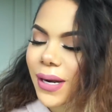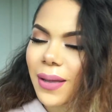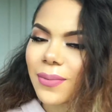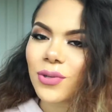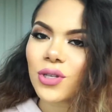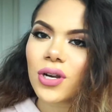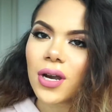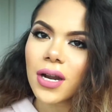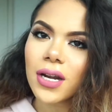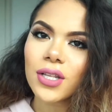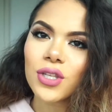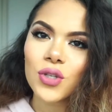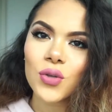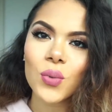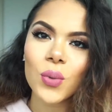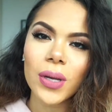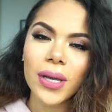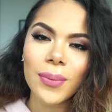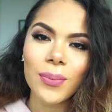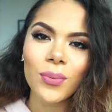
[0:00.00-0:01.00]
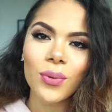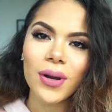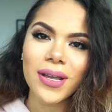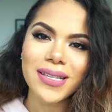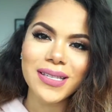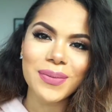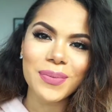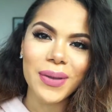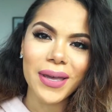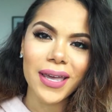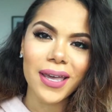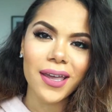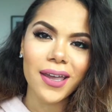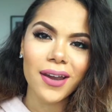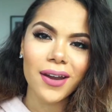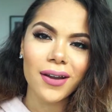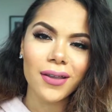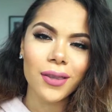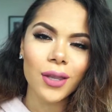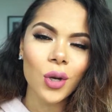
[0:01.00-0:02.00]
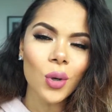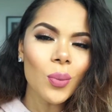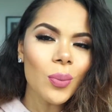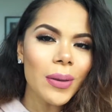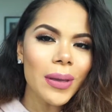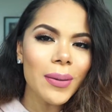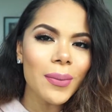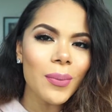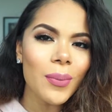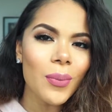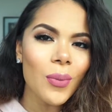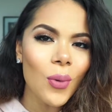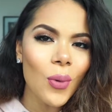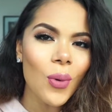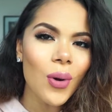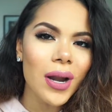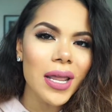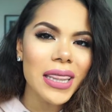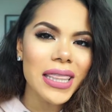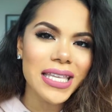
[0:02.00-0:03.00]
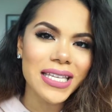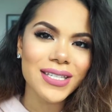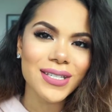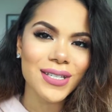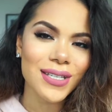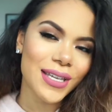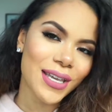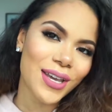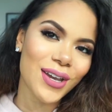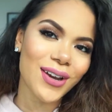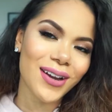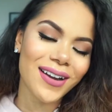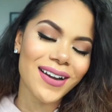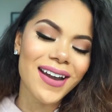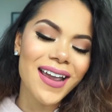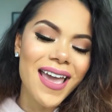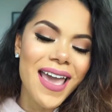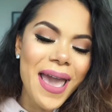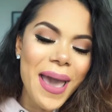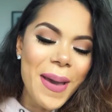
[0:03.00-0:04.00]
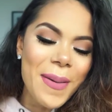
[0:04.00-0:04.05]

but I'm trying to embrace my hair a little bit more this year.